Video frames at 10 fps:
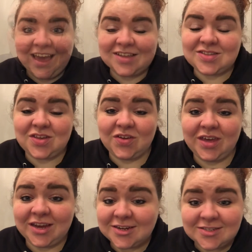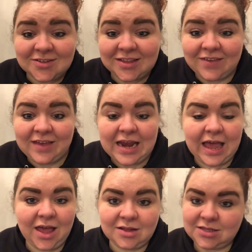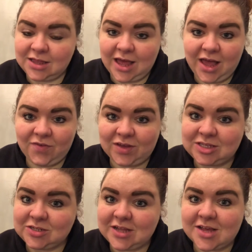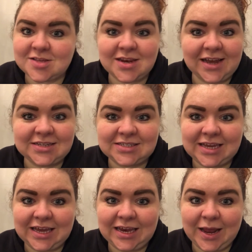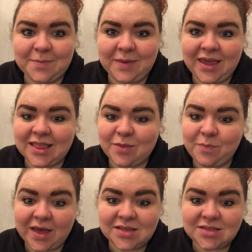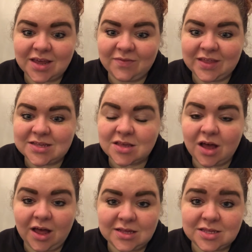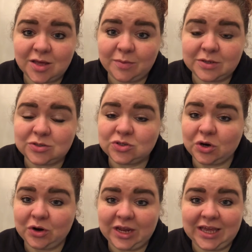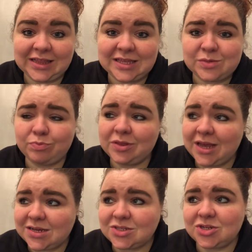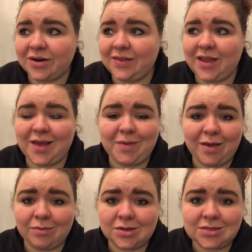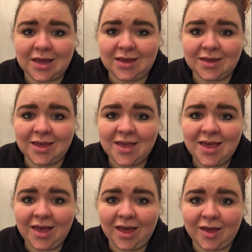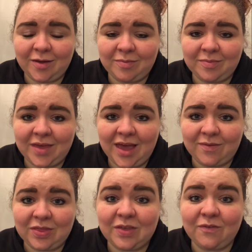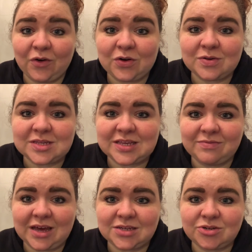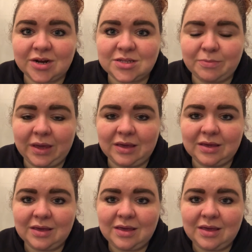And so here's to living a healthy life in 2019 and making the best of this awesome journey, this blessed journey that I'm able to take, having the vertical sleeve gastrectomy.